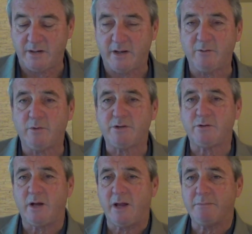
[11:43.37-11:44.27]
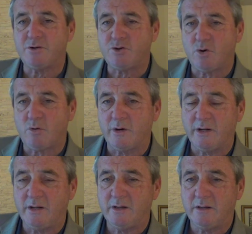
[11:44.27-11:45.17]
in which a
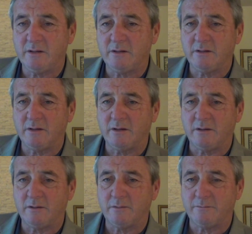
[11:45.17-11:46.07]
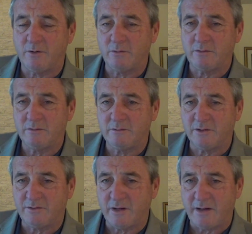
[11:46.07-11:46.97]
majority vote
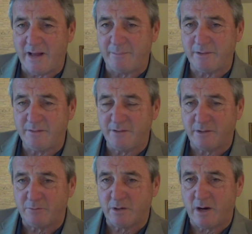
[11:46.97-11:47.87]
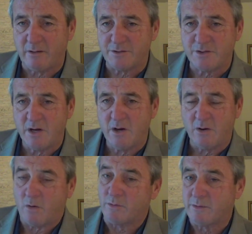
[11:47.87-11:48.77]
does not happen in the Electoral College
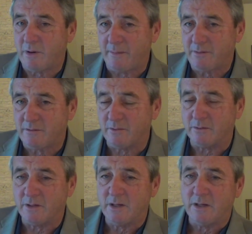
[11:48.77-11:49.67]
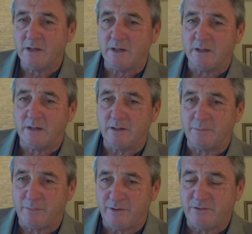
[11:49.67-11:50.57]
or the popular vote.
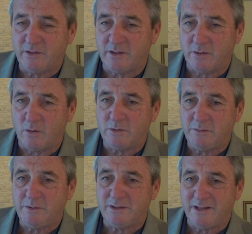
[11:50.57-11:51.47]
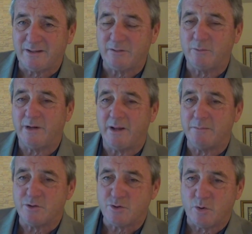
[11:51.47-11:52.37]
The president can only be elected when a
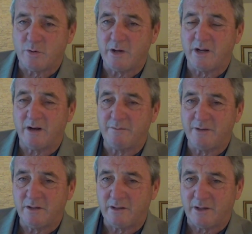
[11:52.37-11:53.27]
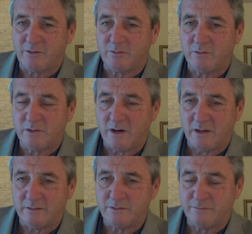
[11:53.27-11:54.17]
majority of the Electoral
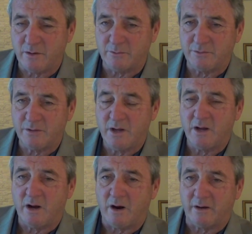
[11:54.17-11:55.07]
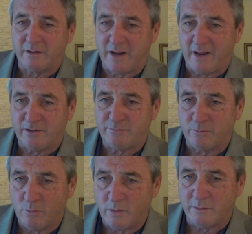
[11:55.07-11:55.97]
College votes are cast for
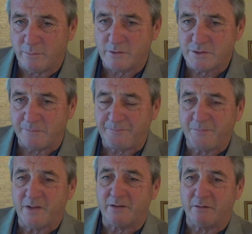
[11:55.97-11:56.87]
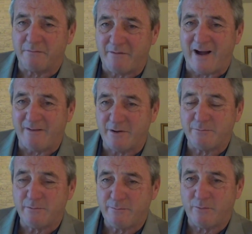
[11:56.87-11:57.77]
one person. There are
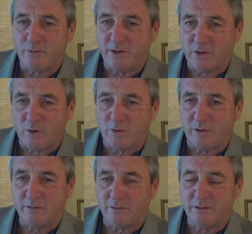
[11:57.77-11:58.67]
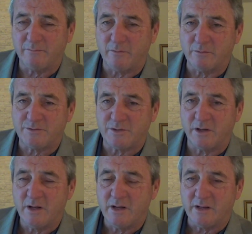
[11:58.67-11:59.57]
540 currently votes
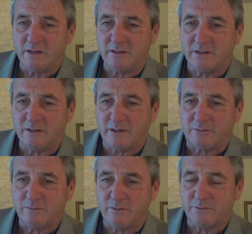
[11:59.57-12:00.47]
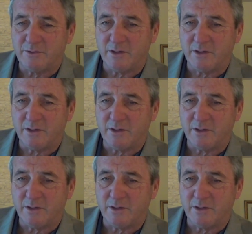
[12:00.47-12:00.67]
in electoral votes